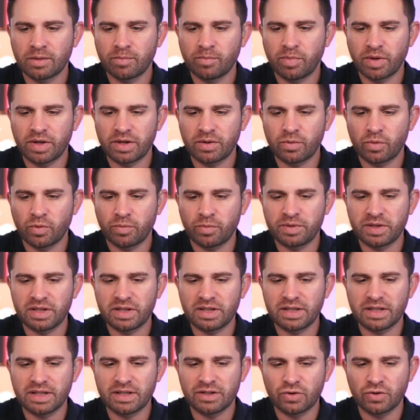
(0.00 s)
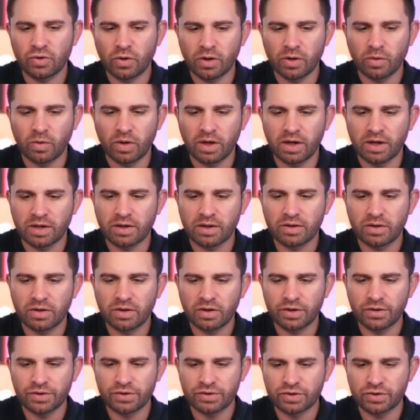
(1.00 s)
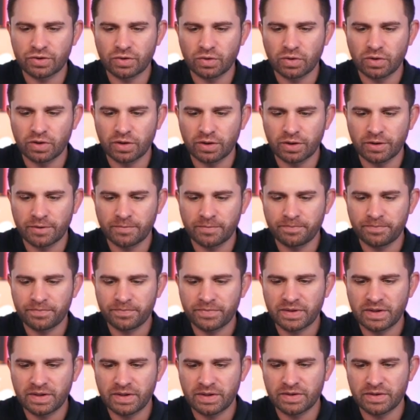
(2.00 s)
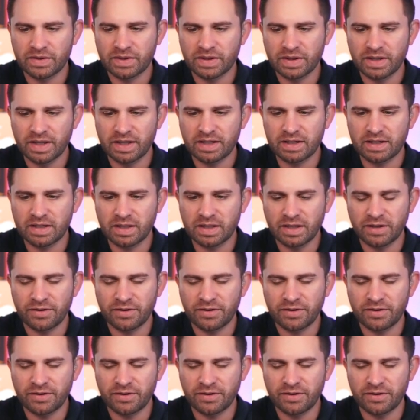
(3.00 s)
but it will be in Norwalk on the shore in Connecticut.